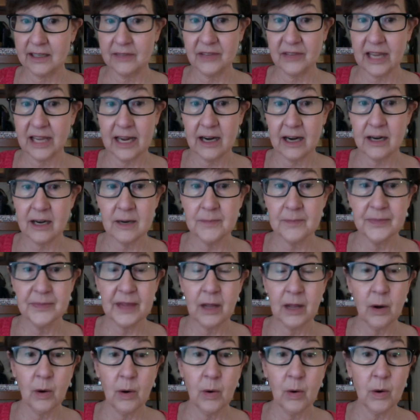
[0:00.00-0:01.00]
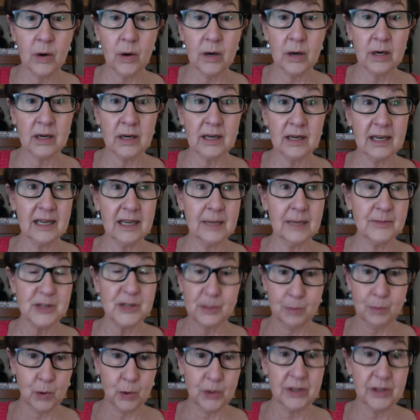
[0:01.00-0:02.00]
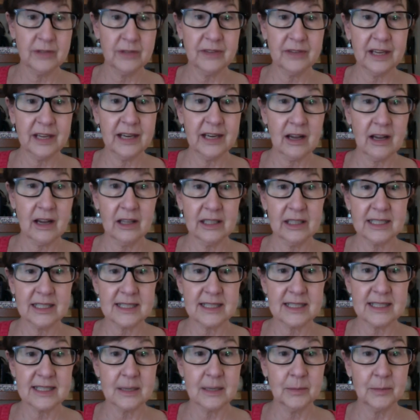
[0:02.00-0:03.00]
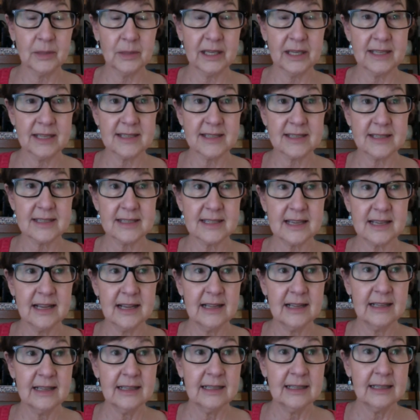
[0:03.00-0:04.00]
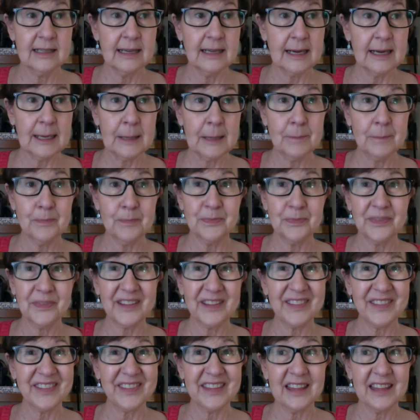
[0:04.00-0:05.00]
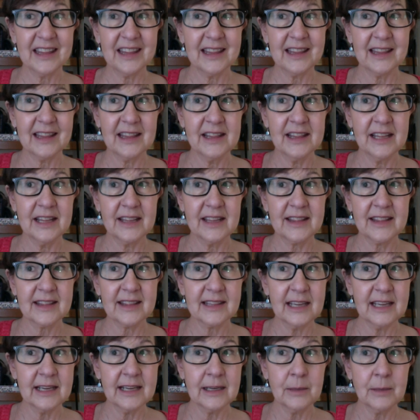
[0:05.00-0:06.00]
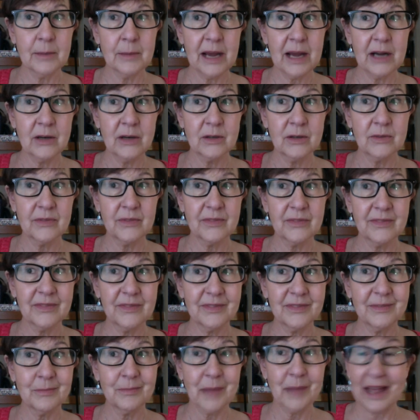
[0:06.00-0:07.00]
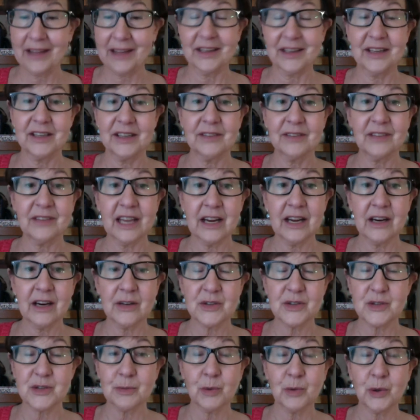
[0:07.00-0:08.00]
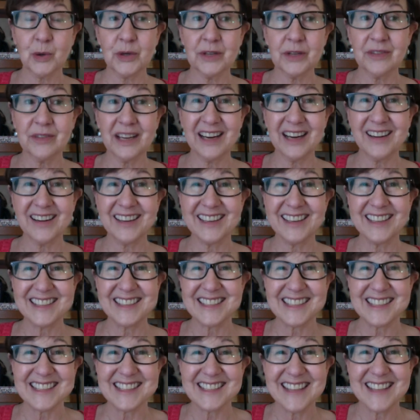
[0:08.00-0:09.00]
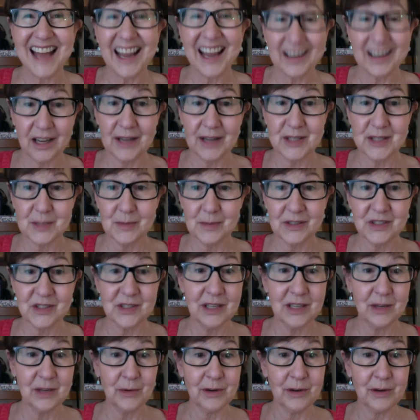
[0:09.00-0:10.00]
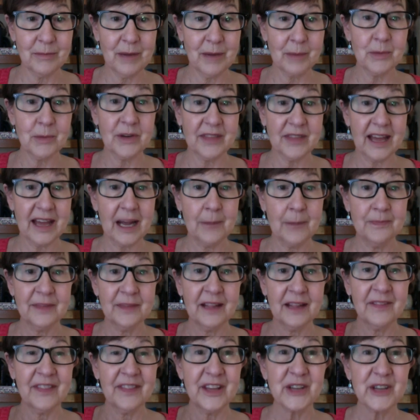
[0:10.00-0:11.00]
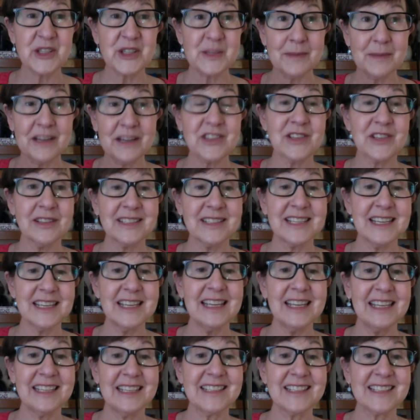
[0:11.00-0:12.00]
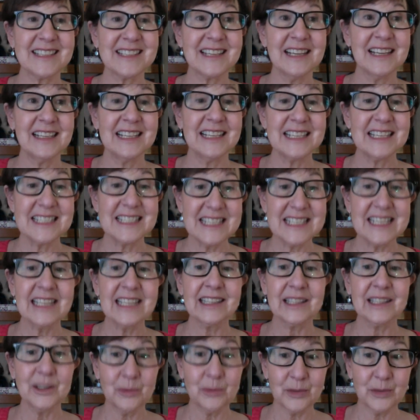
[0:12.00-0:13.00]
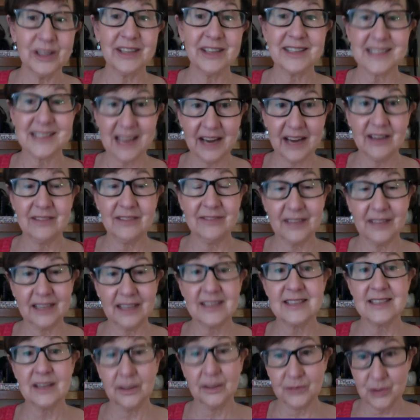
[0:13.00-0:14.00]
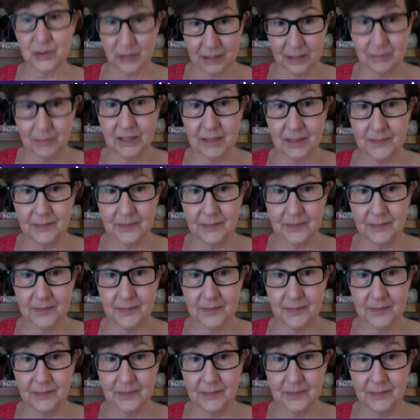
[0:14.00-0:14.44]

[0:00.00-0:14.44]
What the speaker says: care or supportive care, as they call it some places. The thing about palliative care or supportive care is it's not hospice. Remember that. Their specialty is dealing with side effects of treatment.